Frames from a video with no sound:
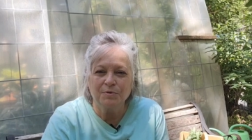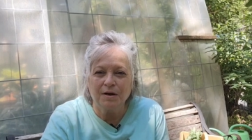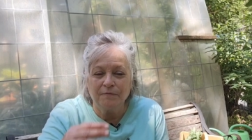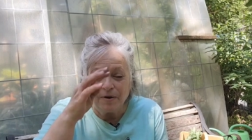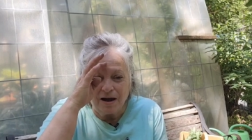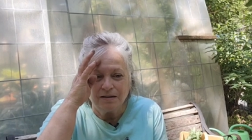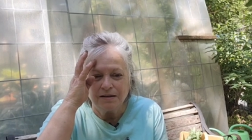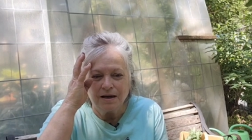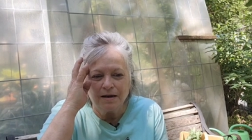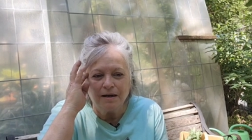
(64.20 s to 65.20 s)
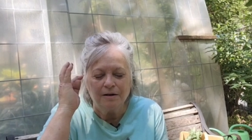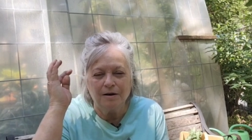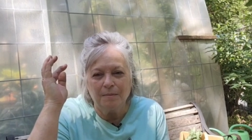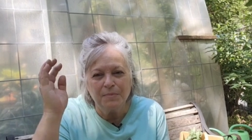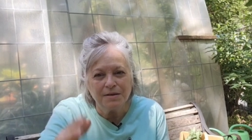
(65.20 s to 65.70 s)
is when I finally got out
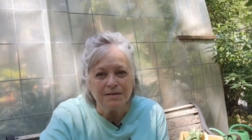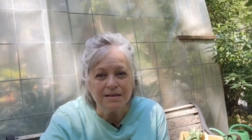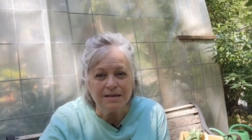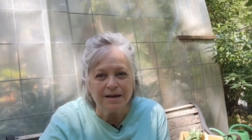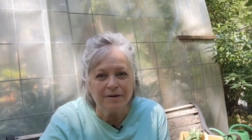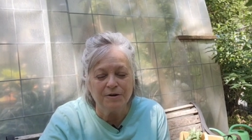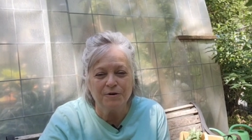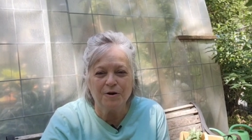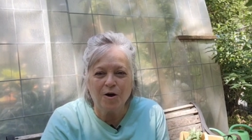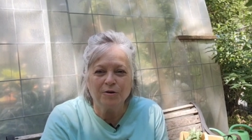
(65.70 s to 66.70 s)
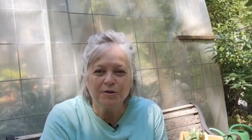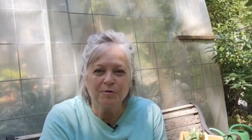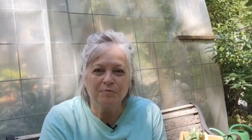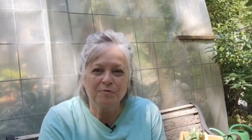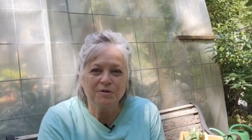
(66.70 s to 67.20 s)
here. I meant to get out here
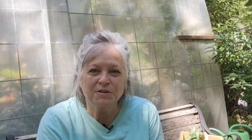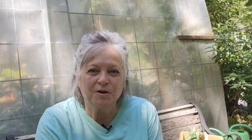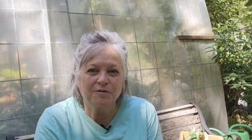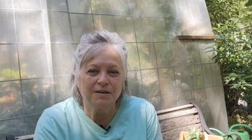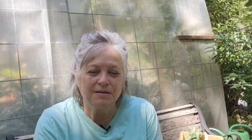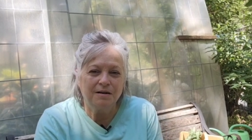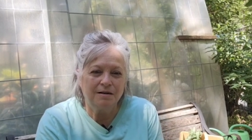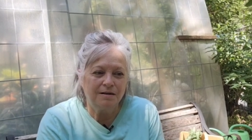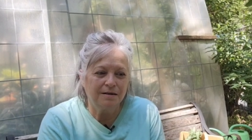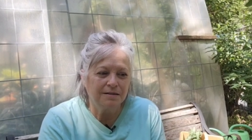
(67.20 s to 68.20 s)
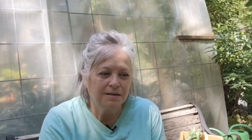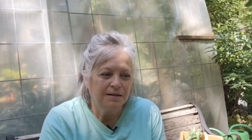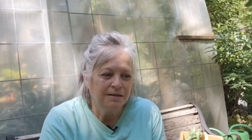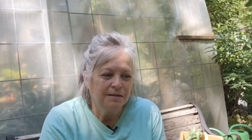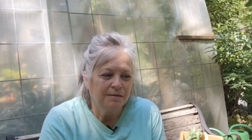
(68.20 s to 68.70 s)
earlier before it started getting hot,
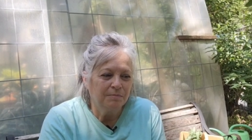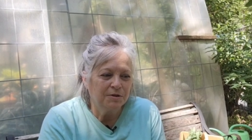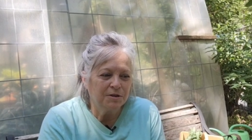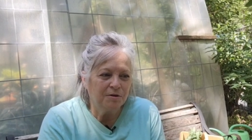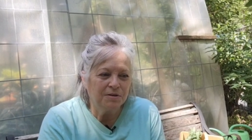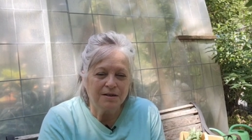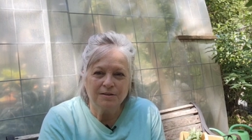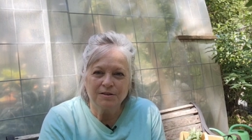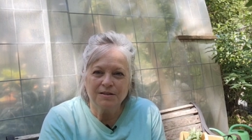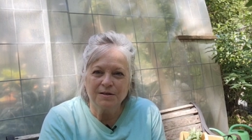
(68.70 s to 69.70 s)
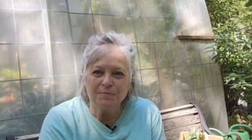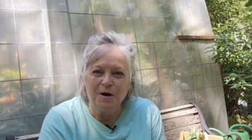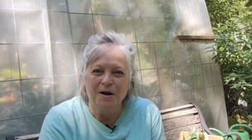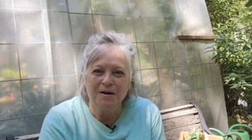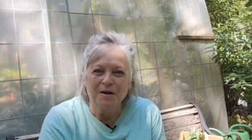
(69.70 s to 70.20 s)
but you know, things just didn't